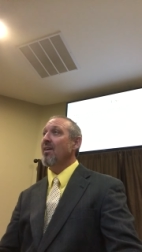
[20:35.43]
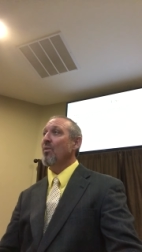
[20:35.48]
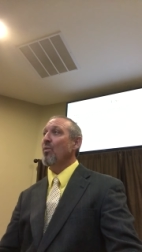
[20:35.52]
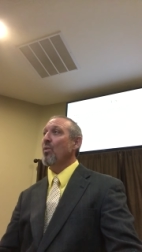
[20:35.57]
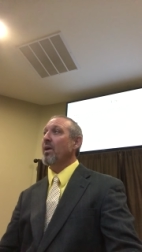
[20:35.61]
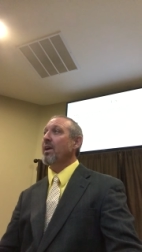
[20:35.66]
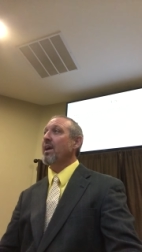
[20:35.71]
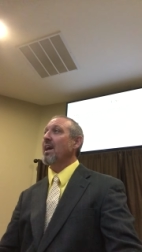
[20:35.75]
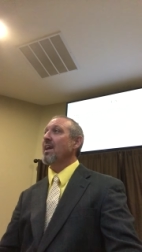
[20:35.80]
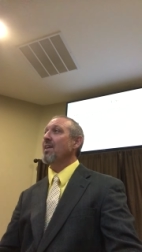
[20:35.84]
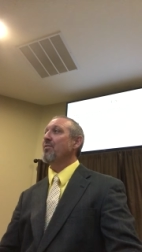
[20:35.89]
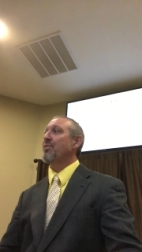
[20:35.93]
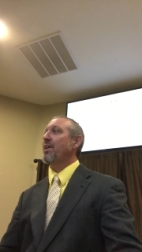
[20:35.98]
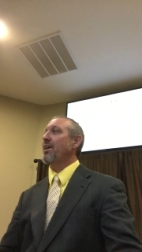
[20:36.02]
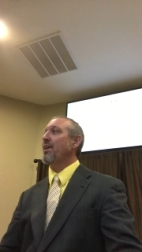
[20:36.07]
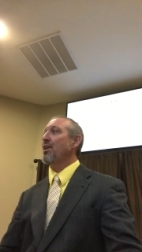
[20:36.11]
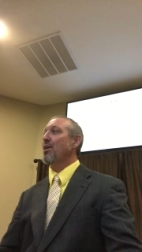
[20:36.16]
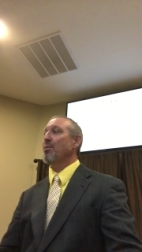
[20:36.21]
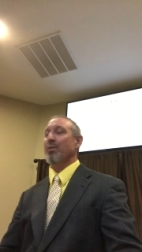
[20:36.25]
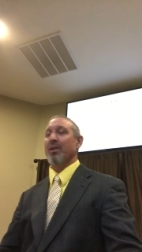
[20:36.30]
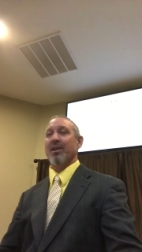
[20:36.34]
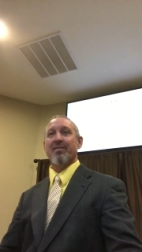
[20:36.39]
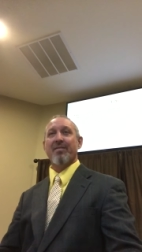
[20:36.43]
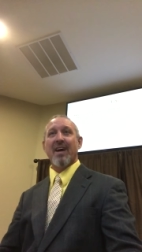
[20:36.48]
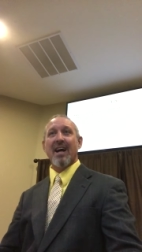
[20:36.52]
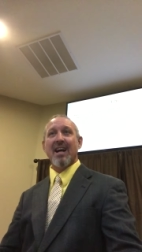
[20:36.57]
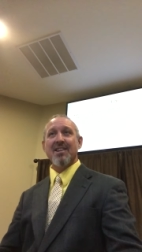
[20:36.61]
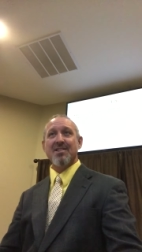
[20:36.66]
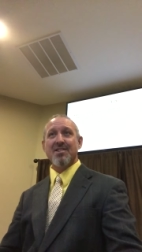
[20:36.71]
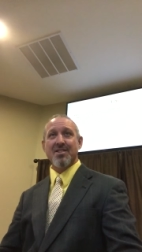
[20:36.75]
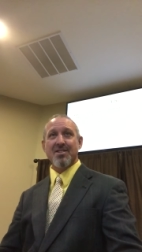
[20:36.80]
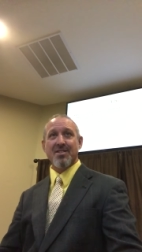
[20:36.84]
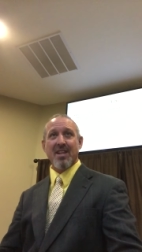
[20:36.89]
What kind of terrible
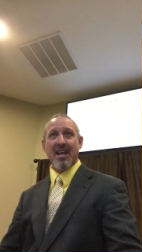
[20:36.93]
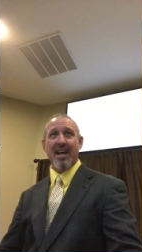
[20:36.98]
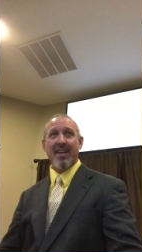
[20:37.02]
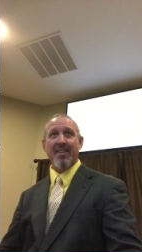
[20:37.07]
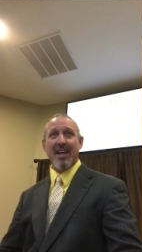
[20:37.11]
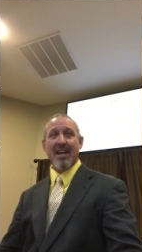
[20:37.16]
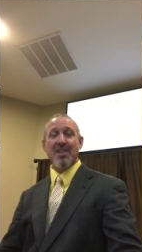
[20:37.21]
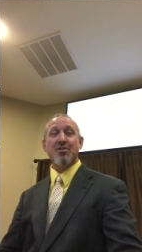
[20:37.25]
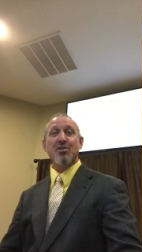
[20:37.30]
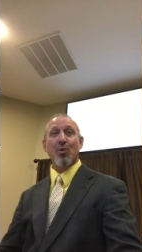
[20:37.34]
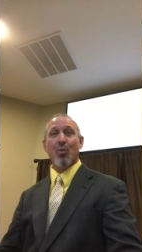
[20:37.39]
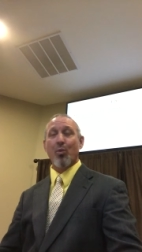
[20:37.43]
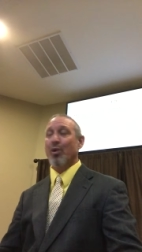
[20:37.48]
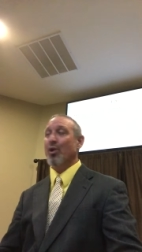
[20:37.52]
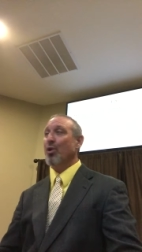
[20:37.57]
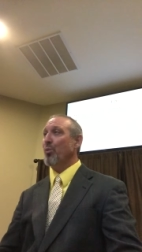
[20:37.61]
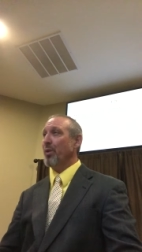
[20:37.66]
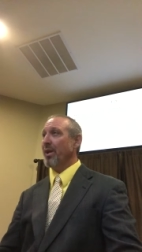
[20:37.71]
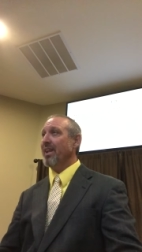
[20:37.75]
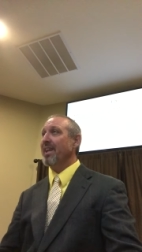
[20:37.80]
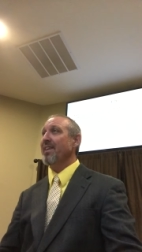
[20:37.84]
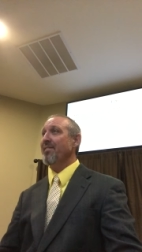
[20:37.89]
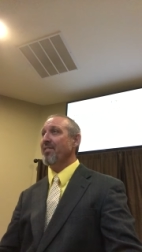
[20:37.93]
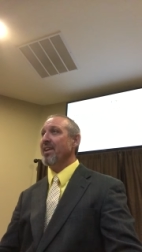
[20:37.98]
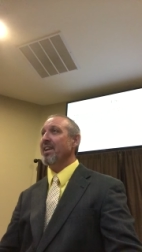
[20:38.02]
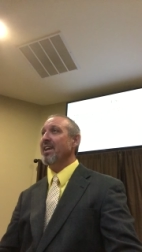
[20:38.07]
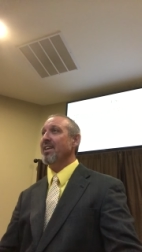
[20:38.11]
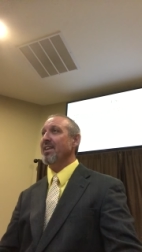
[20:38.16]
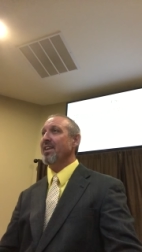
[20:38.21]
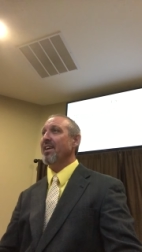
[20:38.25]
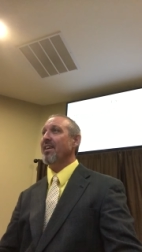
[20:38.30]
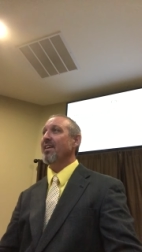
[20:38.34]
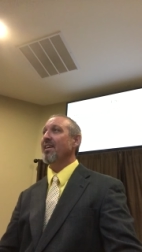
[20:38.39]
advice is that? That's the world we live in,
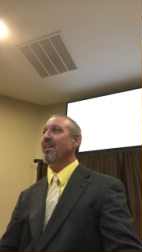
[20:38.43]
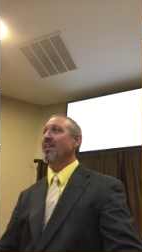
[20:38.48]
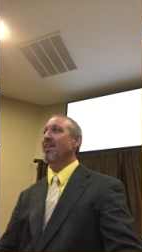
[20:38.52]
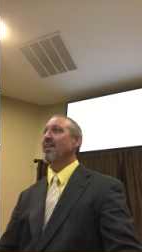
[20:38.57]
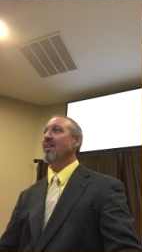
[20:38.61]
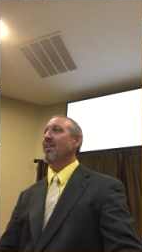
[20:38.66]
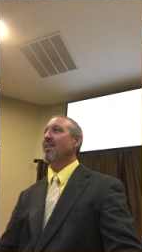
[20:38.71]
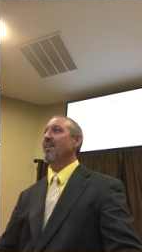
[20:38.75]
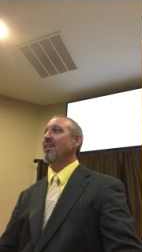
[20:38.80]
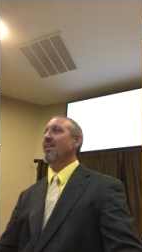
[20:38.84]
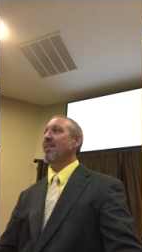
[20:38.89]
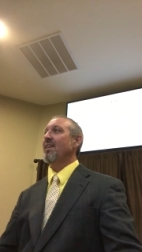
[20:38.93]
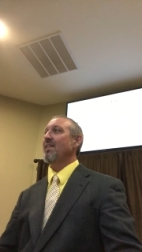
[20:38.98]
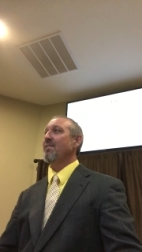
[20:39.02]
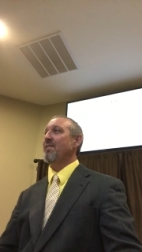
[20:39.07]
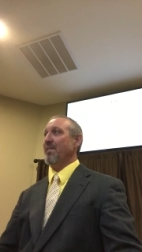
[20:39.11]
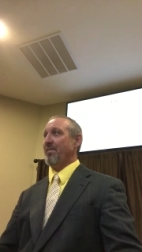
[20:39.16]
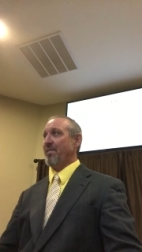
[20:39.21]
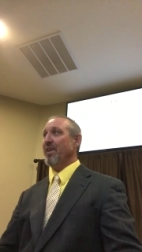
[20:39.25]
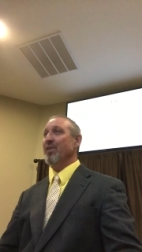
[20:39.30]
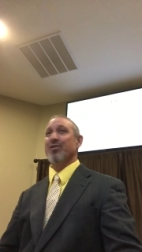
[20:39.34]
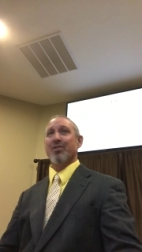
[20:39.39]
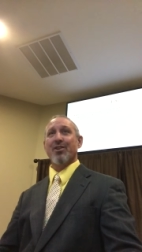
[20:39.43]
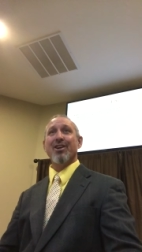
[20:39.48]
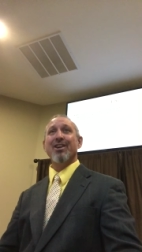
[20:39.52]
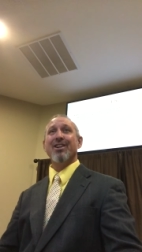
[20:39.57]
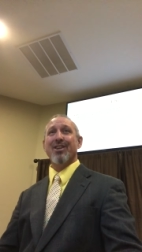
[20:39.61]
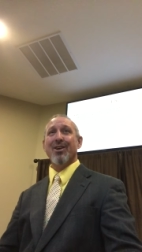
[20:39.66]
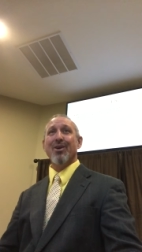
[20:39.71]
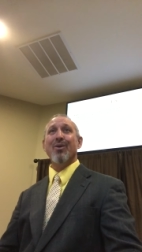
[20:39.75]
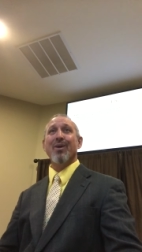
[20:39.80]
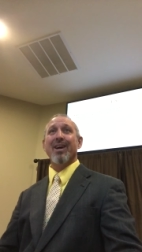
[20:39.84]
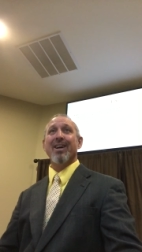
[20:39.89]
isn't it? If it feels
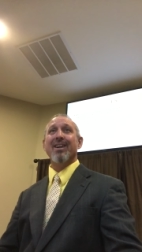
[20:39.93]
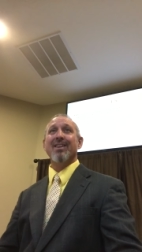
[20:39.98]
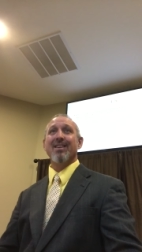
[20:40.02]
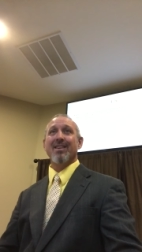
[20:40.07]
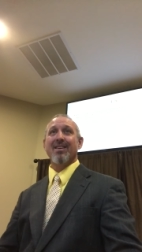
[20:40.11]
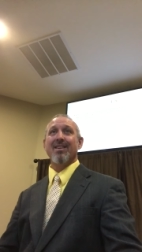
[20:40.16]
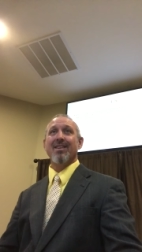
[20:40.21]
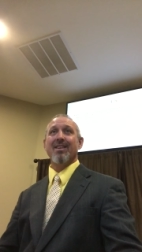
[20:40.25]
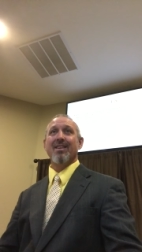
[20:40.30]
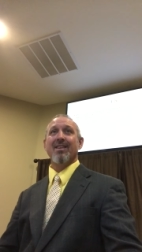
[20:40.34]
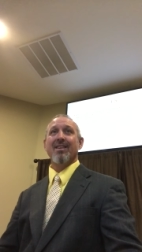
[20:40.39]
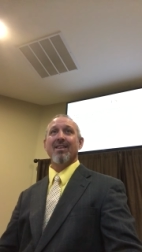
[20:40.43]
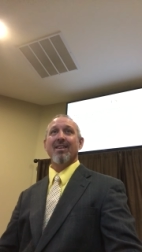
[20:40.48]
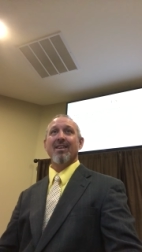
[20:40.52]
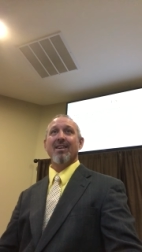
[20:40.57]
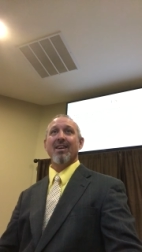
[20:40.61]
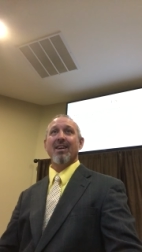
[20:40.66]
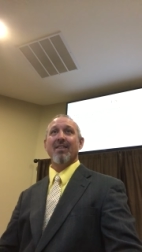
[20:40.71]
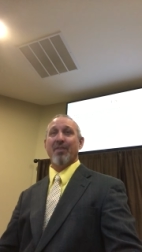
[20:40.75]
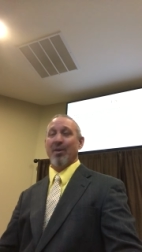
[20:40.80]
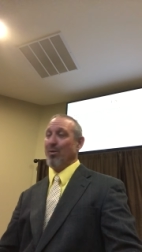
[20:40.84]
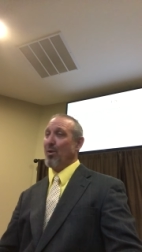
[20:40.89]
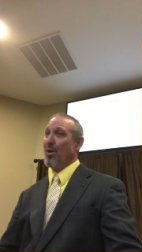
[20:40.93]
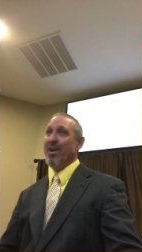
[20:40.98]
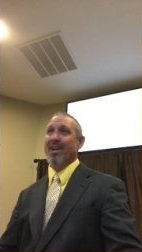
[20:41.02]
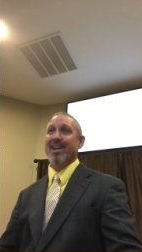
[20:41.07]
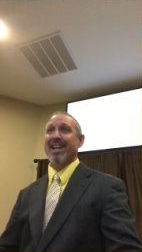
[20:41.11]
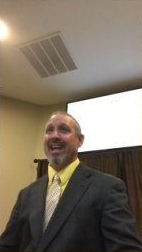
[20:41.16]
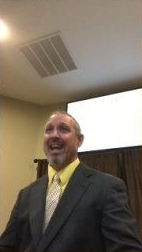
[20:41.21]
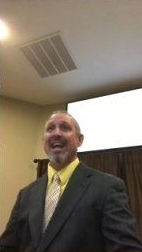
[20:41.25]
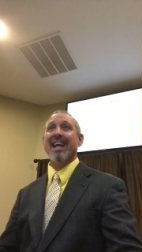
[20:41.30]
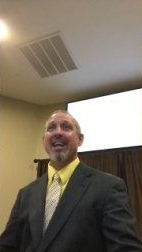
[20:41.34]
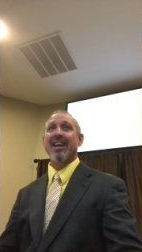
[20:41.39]
good, do it. If you want
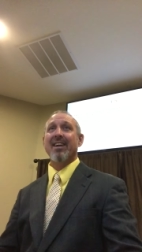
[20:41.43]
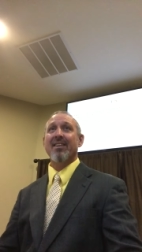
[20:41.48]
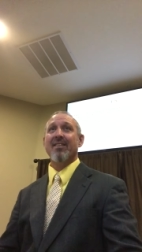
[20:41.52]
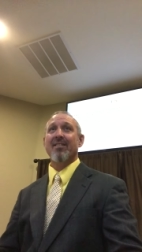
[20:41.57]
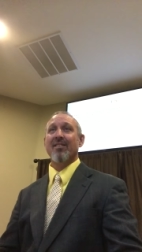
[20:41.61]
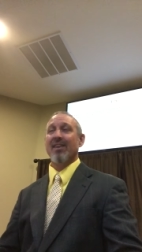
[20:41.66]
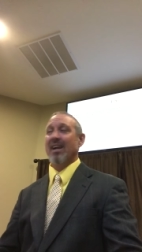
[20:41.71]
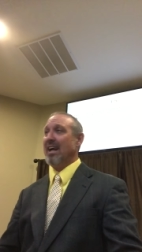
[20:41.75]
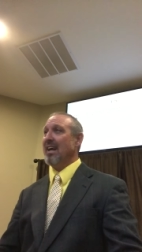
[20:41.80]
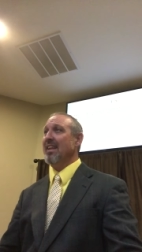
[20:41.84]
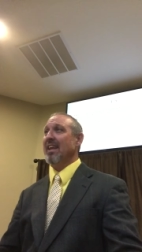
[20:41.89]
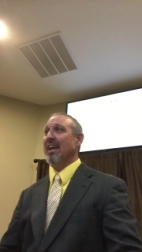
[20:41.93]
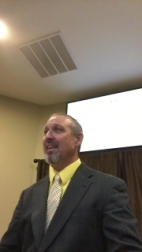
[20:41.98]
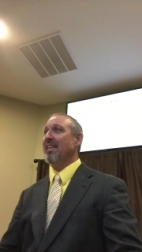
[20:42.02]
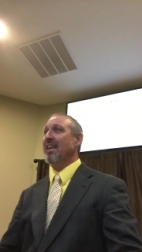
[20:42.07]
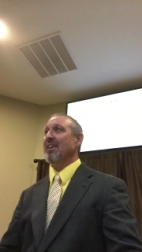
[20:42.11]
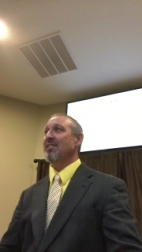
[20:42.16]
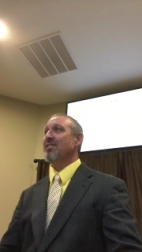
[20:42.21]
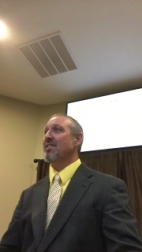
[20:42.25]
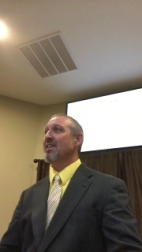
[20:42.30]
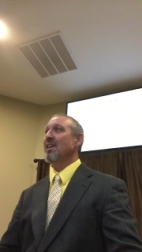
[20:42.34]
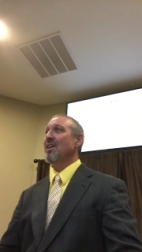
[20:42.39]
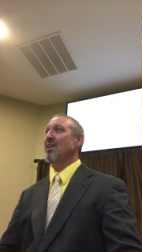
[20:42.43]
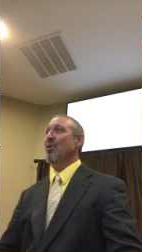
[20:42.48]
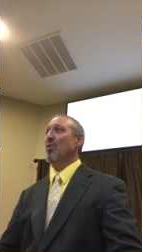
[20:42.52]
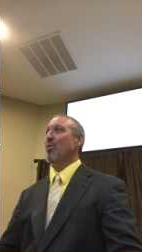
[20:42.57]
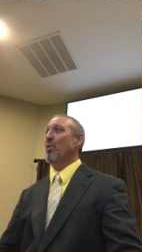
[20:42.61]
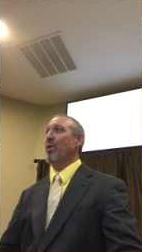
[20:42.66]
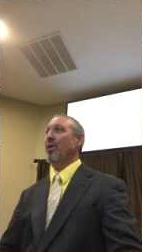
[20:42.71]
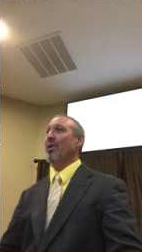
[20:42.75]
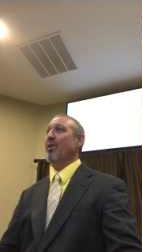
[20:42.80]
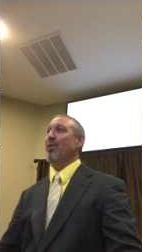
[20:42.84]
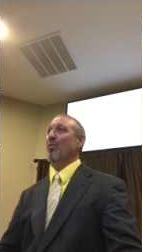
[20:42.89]
it, take it. Right? That, that's
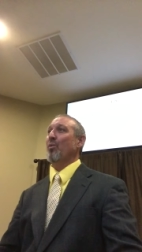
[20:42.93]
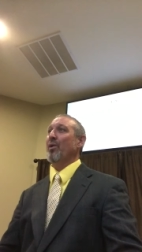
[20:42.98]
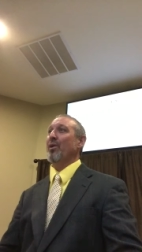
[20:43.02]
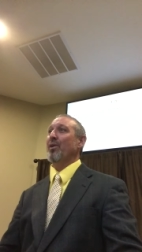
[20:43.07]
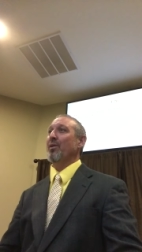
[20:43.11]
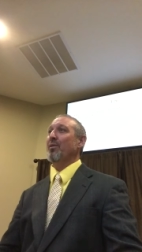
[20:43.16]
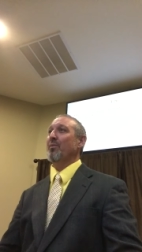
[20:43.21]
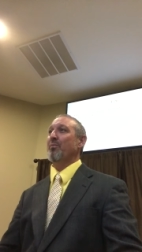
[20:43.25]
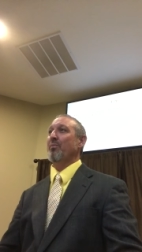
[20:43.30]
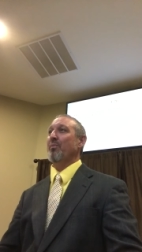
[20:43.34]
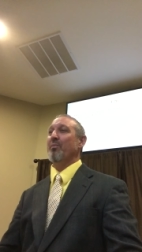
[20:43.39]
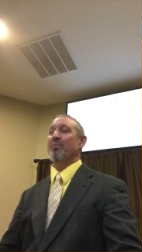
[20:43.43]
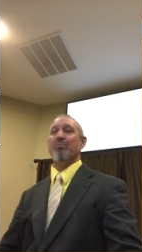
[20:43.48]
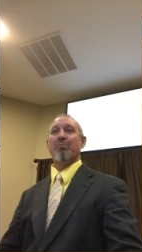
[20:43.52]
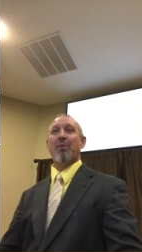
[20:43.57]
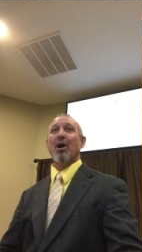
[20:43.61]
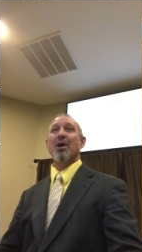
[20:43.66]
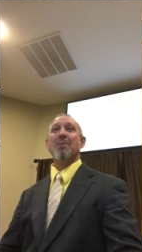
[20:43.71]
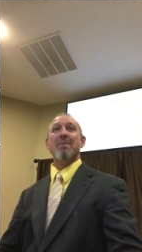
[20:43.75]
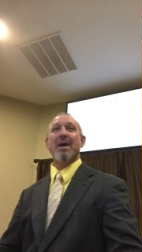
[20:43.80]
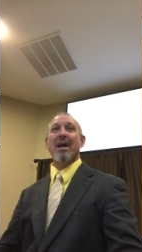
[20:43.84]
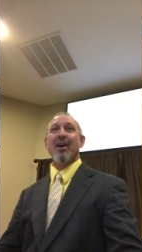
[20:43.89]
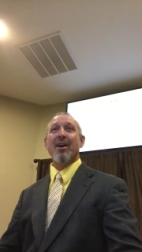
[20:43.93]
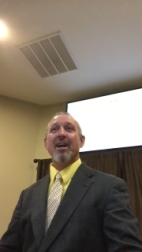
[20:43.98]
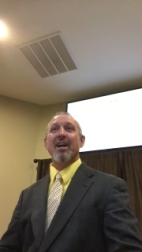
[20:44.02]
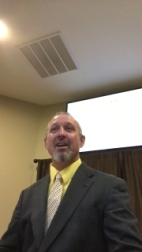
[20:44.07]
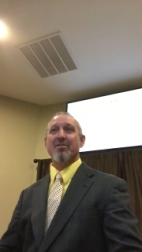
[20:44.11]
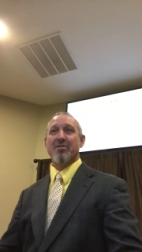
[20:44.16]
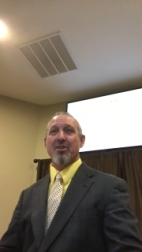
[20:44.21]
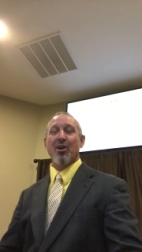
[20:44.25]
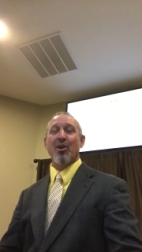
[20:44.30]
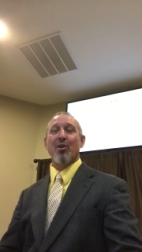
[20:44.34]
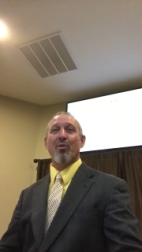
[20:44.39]
we're we're
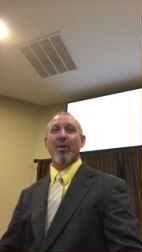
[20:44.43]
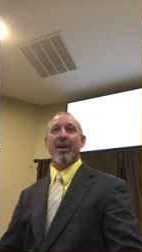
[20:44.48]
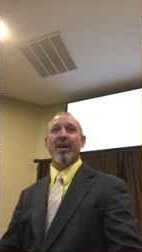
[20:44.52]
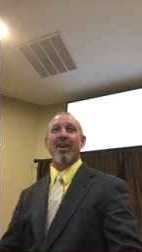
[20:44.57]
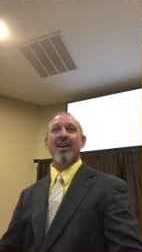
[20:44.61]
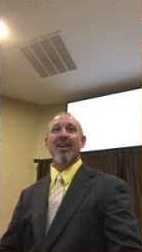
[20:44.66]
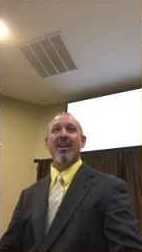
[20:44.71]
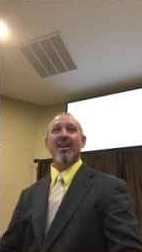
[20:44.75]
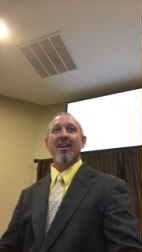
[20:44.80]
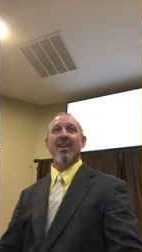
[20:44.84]
barbarians, aren't we?